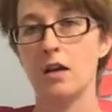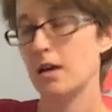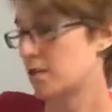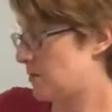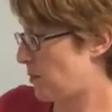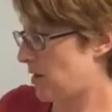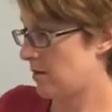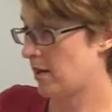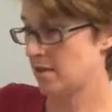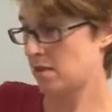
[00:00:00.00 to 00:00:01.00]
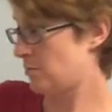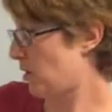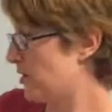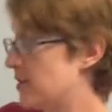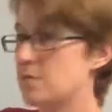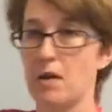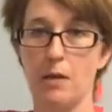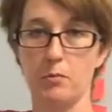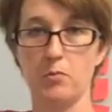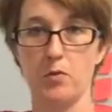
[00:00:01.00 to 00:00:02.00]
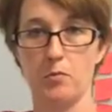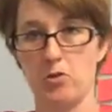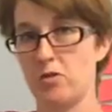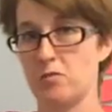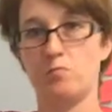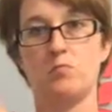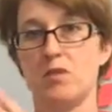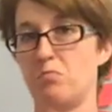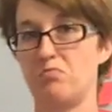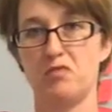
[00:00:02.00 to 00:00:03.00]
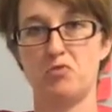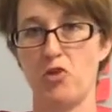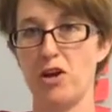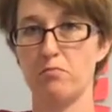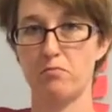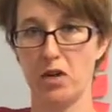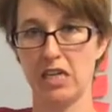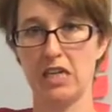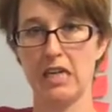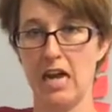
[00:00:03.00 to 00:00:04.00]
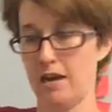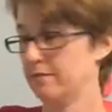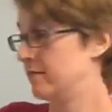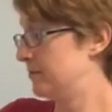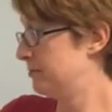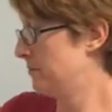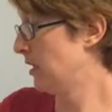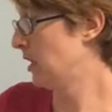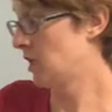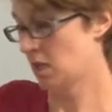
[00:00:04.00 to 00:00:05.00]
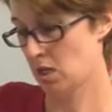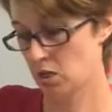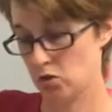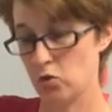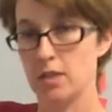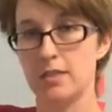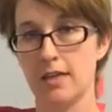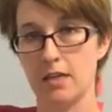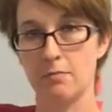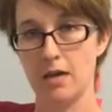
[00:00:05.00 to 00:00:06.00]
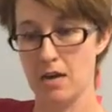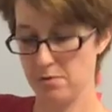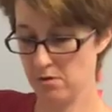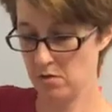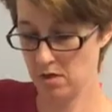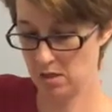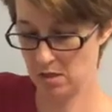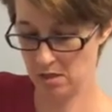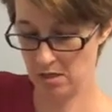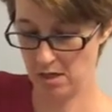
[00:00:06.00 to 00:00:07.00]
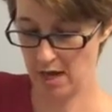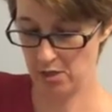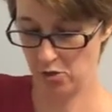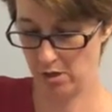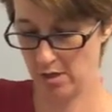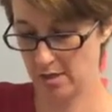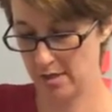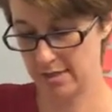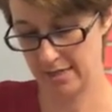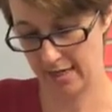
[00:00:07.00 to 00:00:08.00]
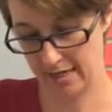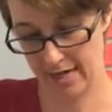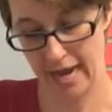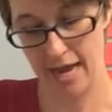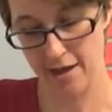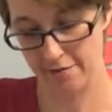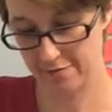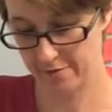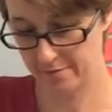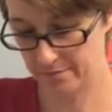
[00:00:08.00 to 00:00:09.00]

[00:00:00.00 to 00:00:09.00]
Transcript: I spun I spun this bobbin from just the straight breaking in half. So the second bobbin, I took the second half